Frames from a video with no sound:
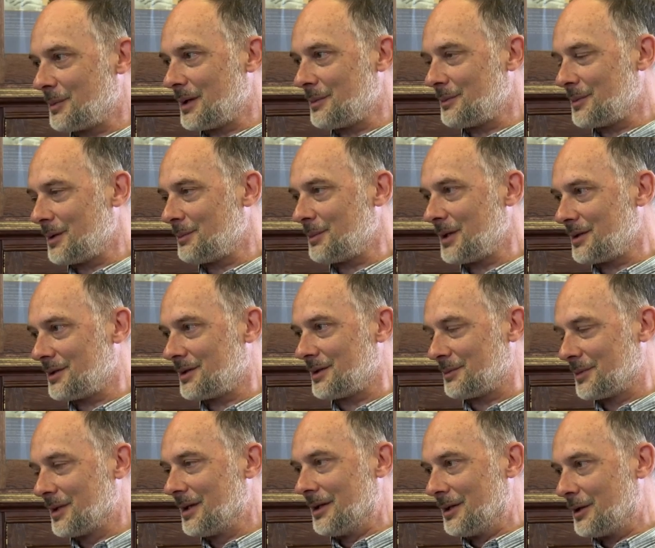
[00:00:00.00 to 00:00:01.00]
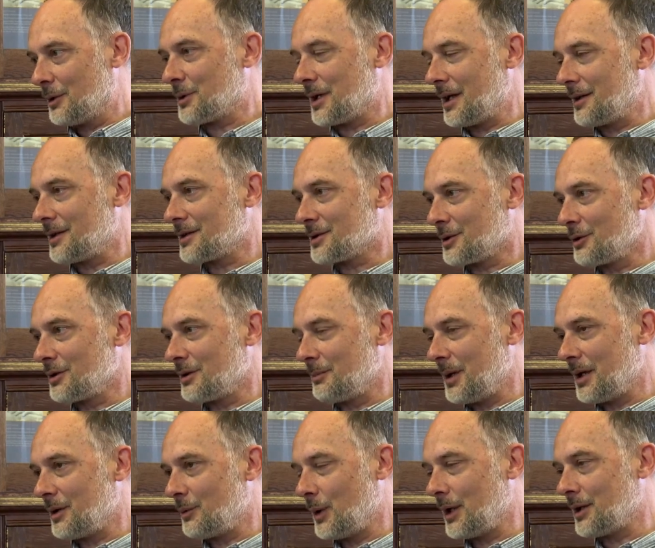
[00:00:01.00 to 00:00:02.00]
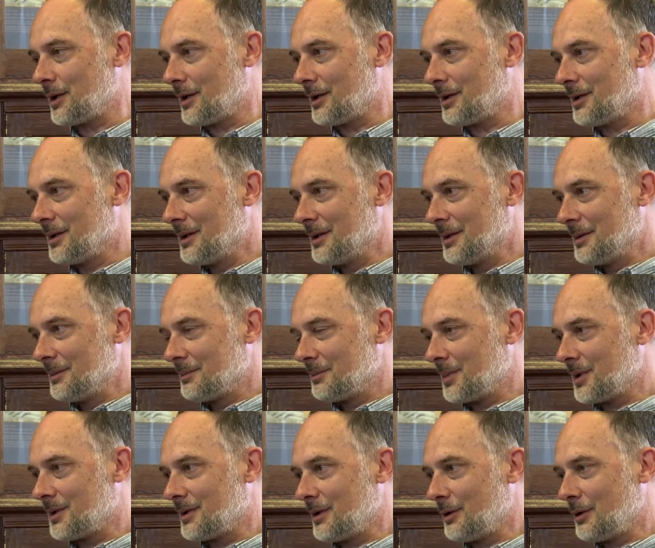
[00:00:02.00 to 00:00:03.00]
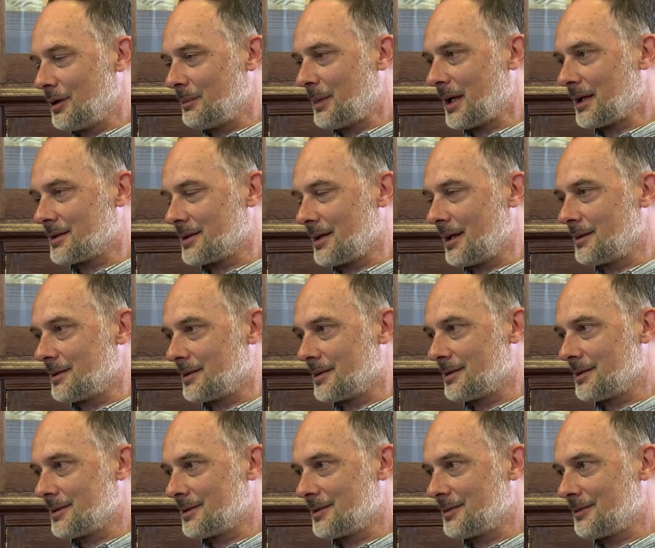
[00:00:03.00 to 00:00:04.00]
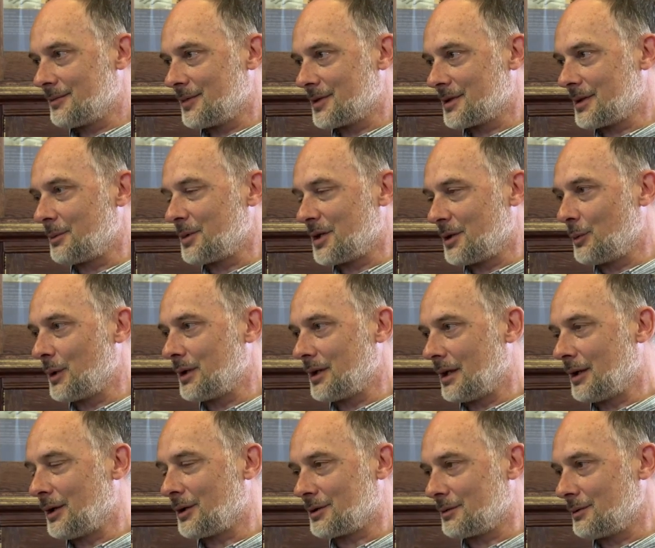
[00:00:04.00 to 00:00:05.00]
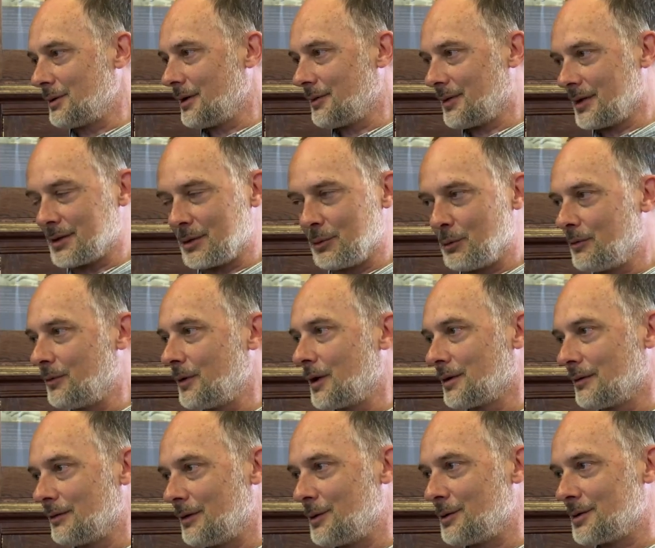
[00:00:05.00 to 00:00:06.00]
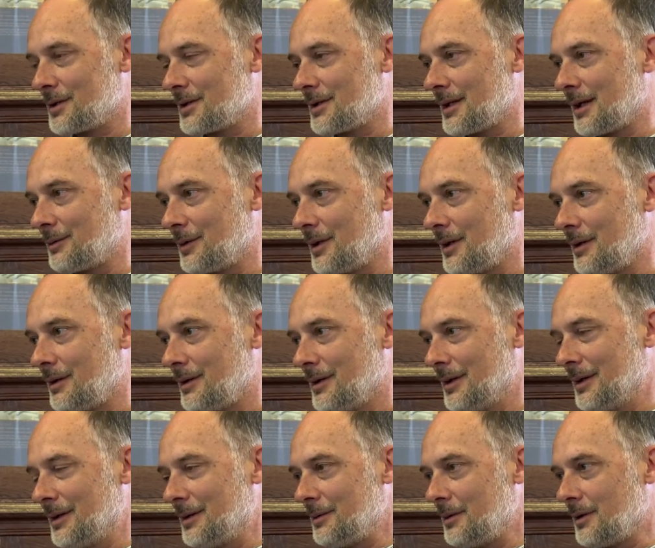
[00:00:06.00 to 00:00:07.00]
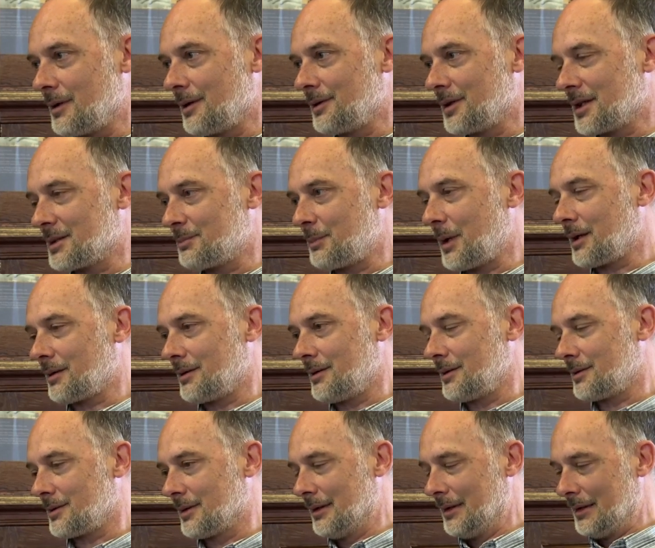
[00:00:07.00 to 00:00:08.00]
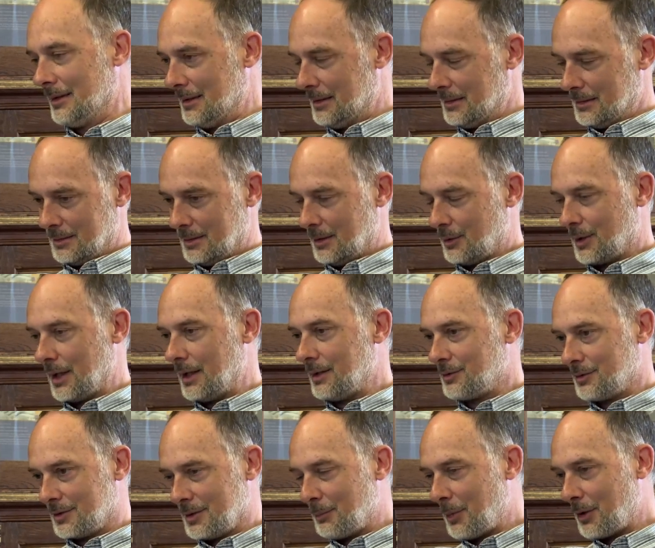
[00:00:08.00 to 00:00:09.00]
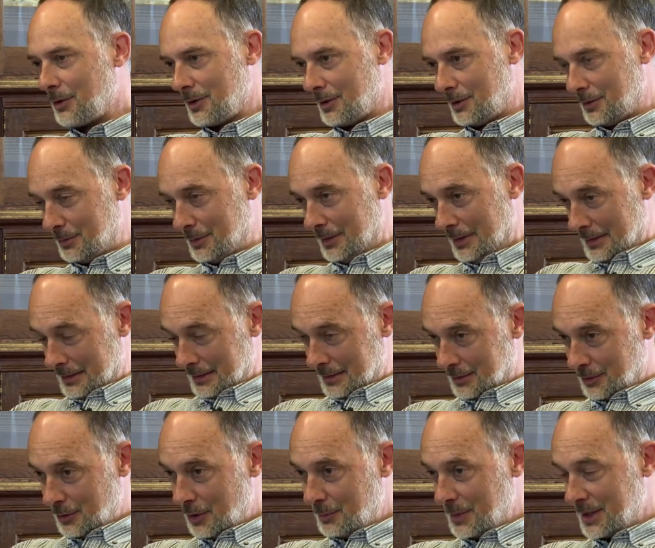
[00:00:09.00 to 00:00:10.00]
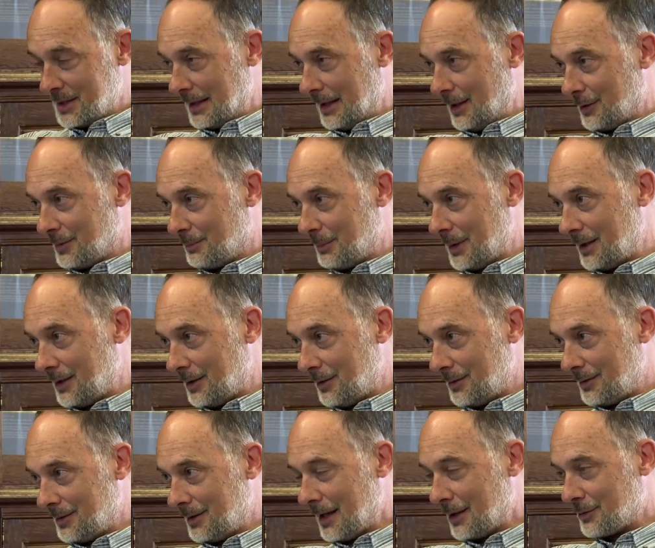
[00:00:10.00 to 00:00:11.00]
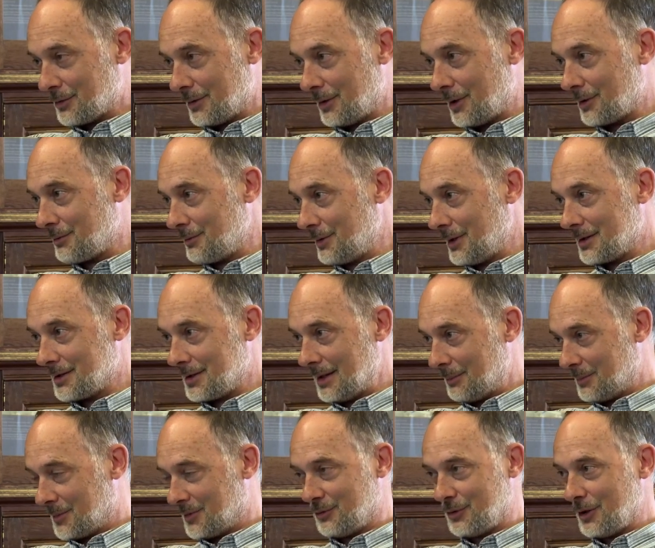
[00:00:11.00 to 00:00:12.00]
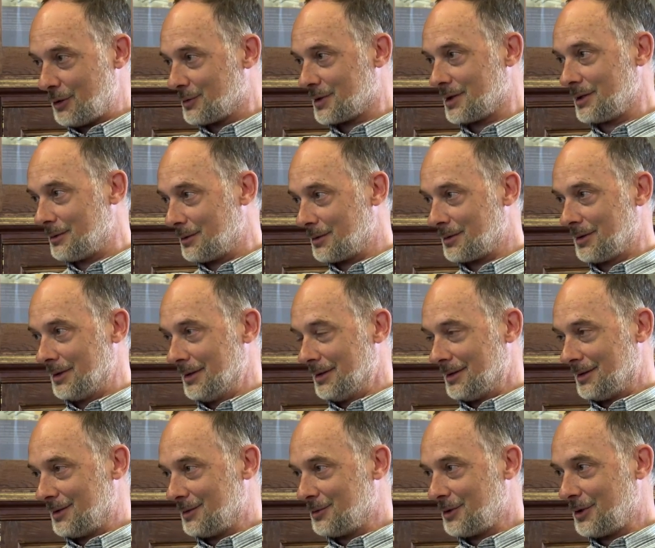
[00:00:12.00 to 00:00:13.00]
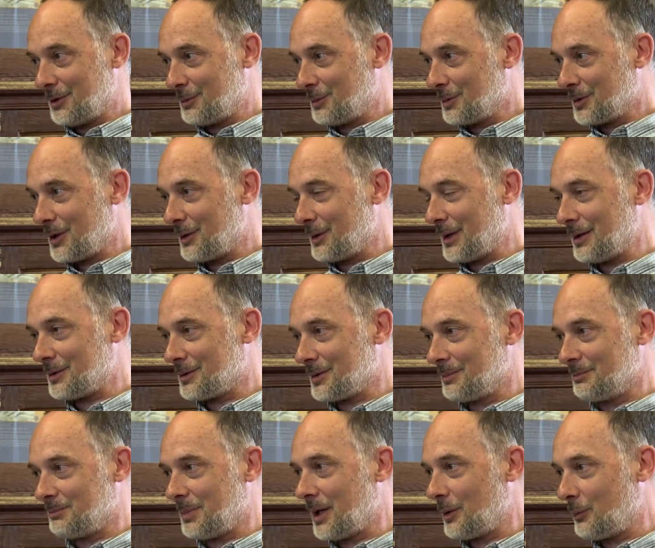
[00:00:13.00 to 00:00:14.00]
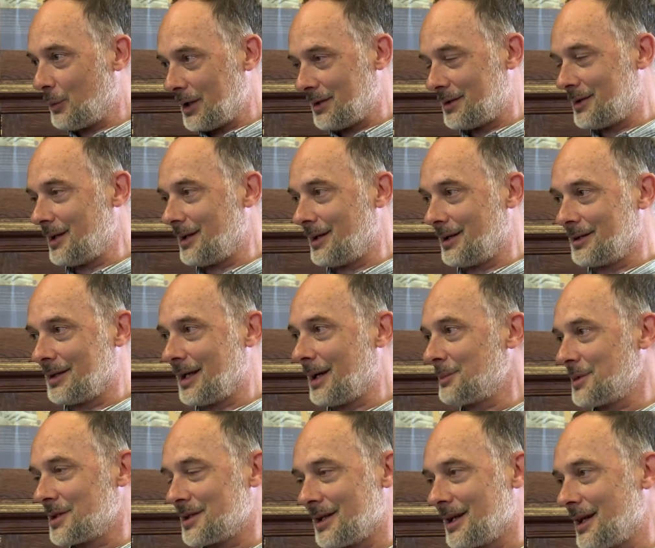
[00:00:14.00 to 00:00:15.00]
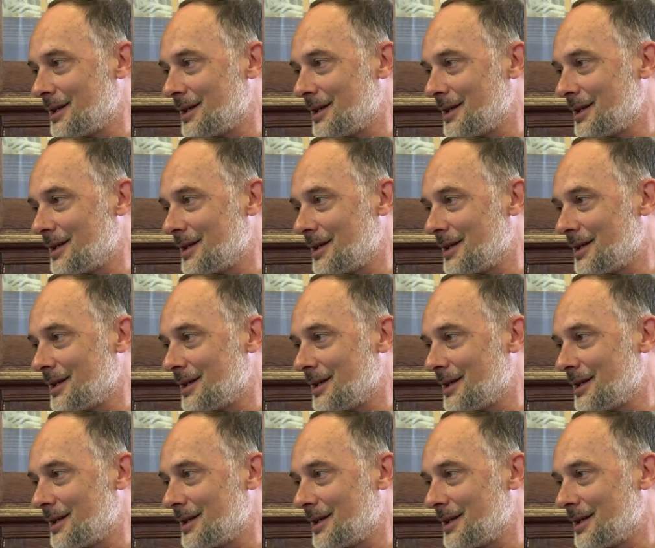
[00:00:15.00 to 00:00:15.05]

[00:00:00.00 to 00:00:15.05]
I, I mean, to, okay, there's going to be a winner, but it only makes sense for somebody to win the lottery if there's an awful lot of losers out there. You can't expect that, okay, tomorrow nobody's allowed to play the national lottery except mm. Joe Silk, and Joe will go out and buy one ticket and happens to